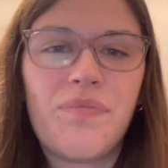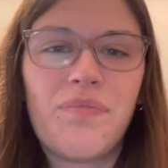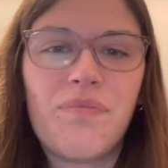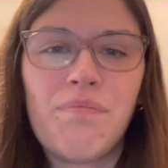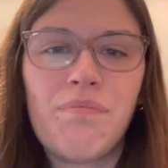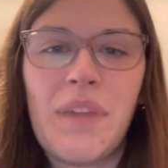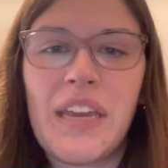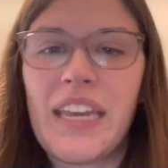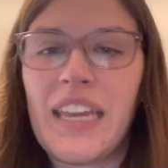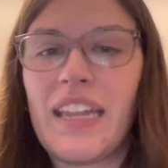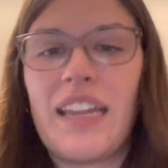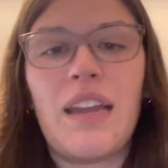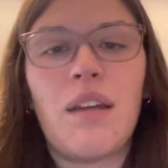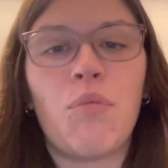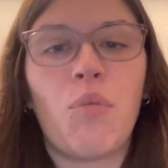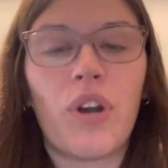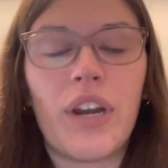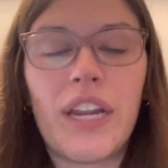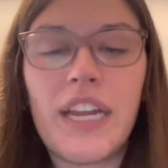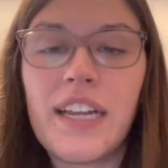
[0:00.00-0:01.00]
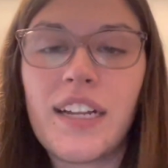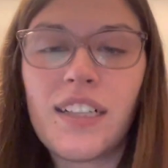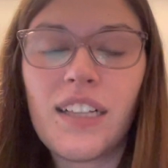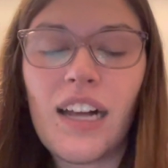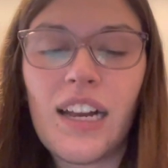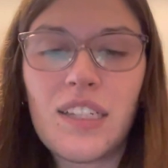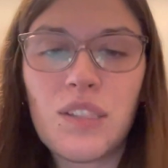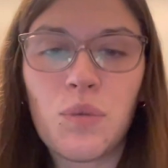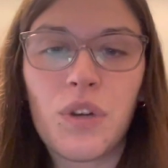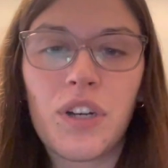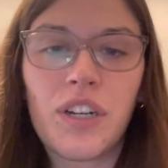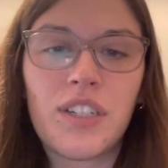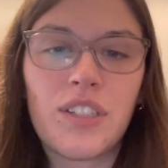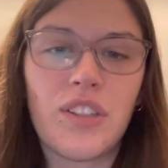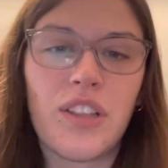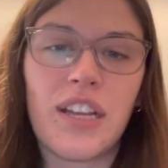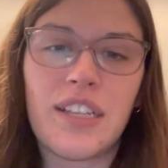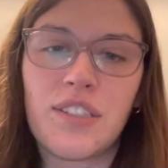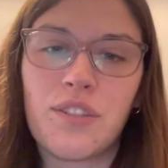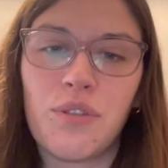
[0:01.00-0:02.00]
making it more in-class work so
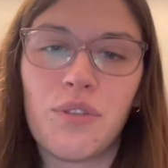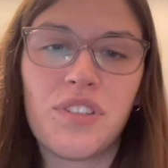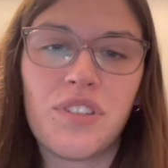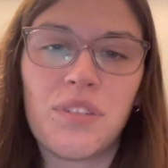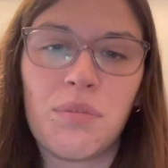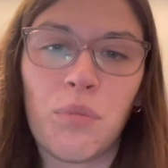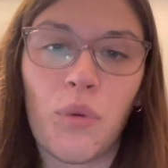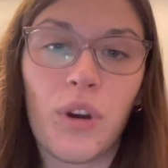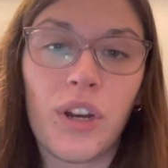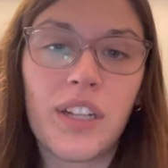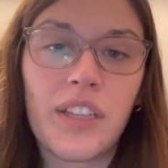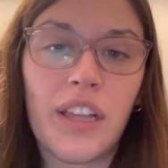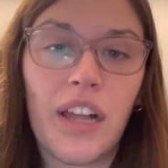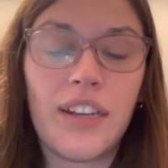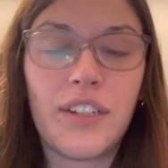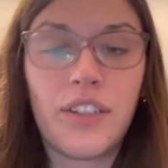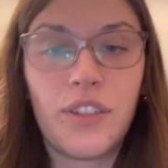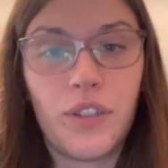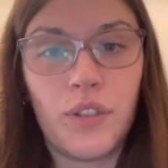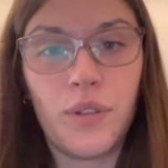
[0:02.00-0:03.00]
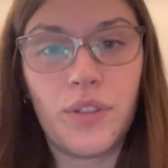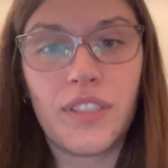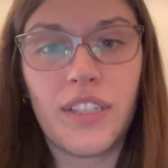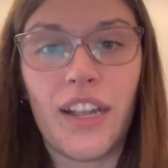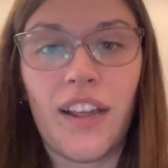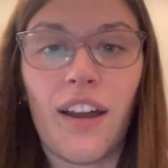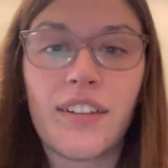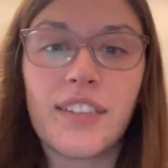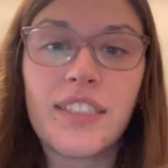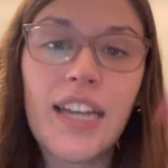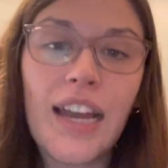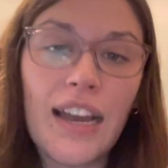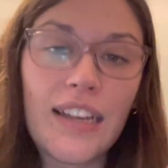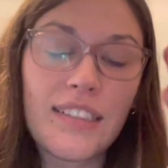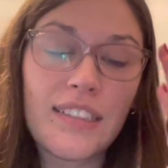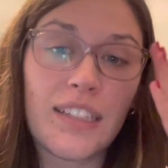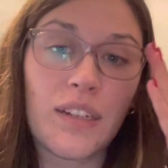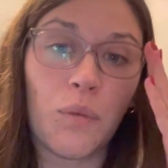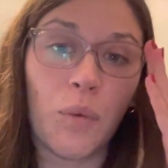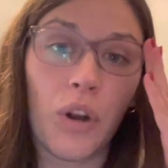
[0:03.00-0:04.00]
that students are more inclined to stay on
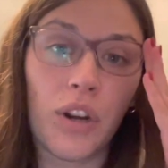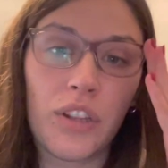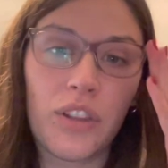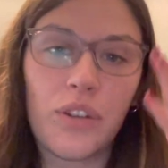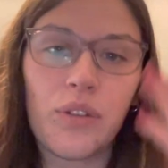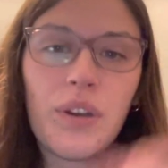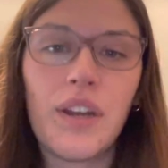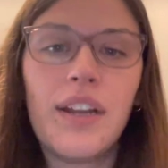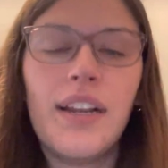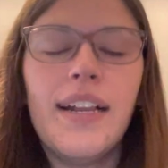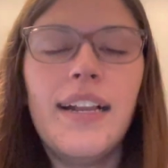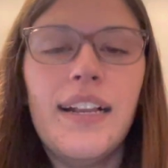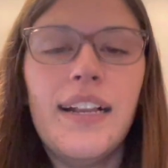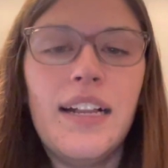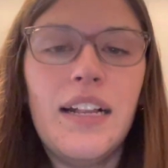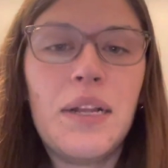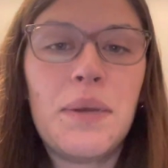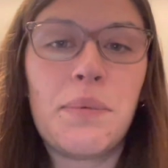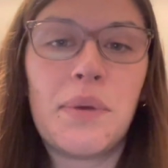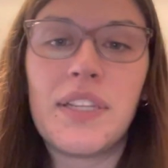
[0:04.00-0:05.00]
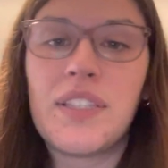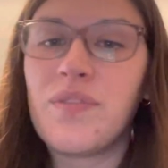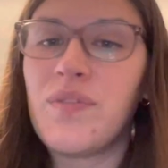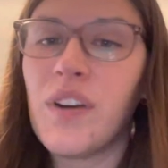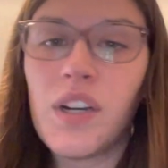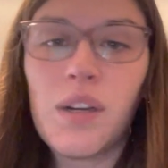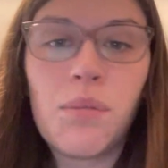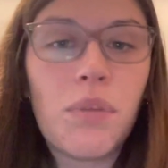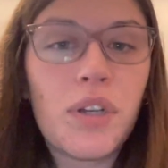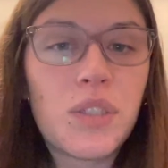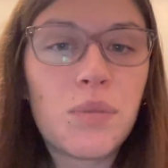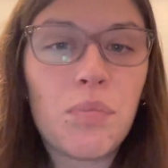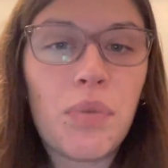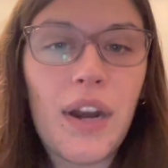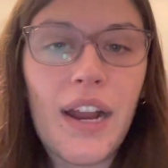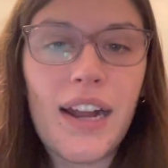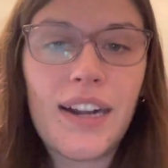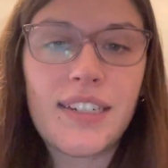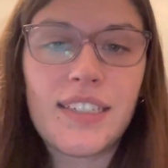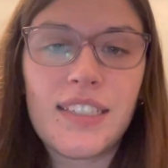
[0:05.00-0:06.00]
task and work through it. But it's very much
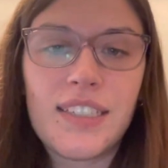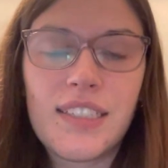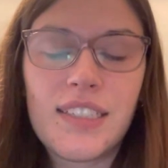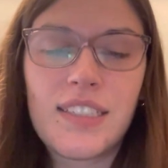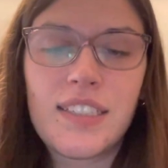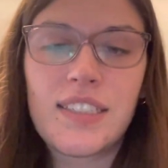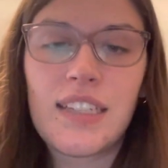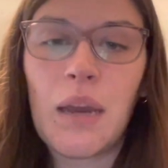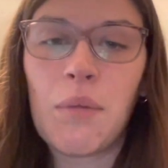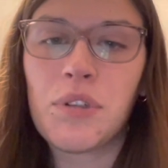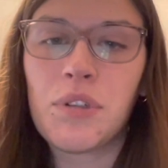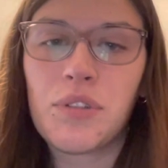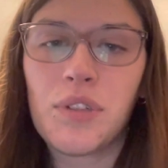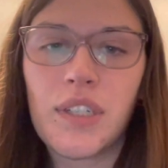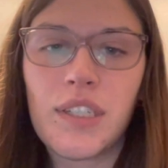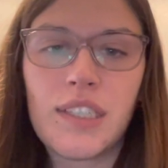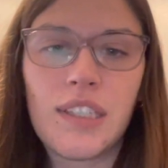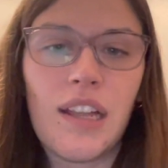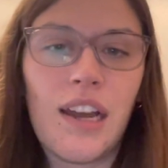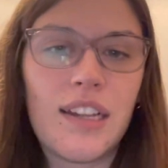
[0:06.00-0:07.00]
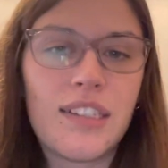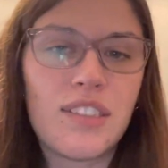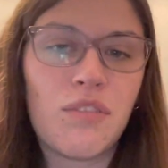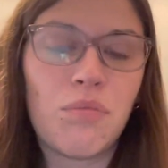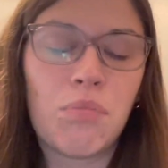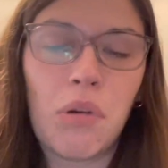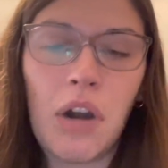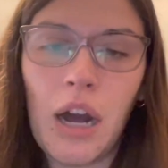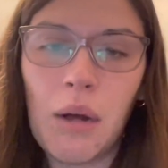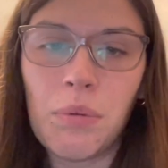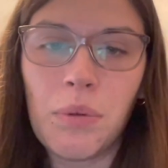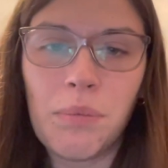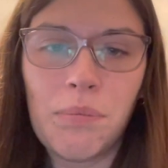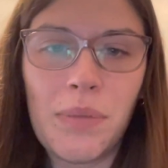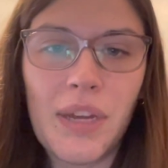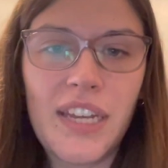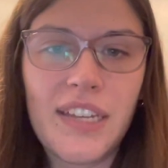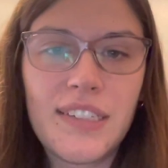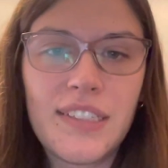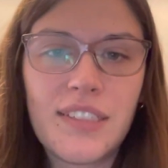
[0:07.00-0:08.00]
practice. Chemistry is lots of
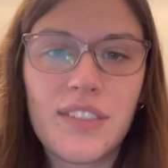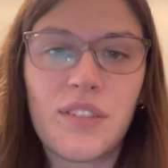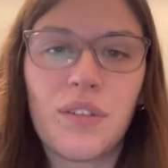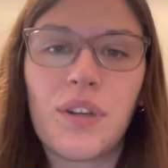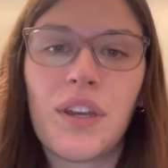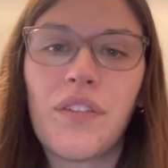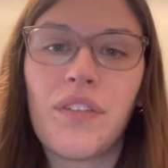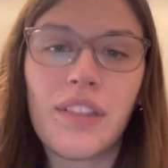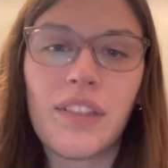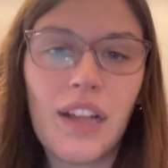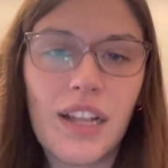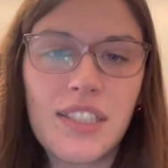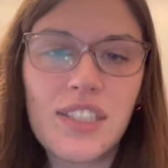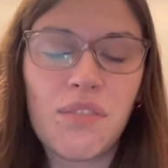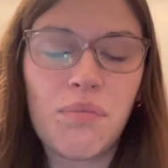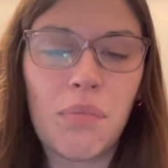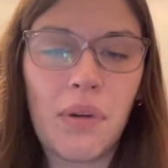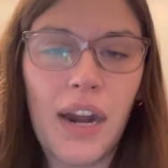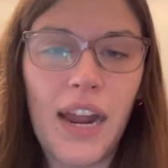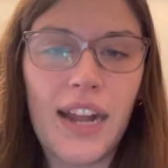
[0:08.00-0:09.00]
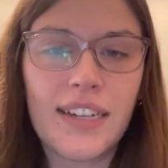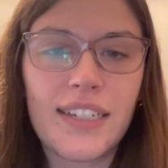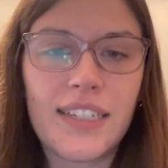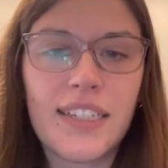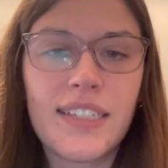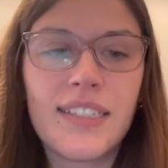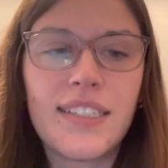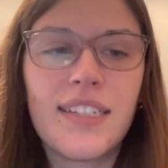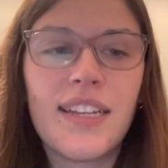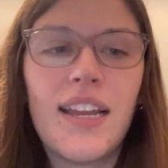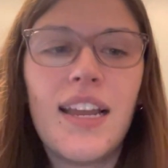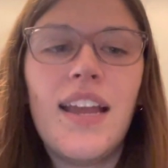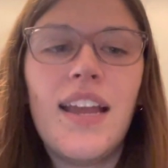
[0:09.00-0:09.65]
problem-based, so giving lots of practice.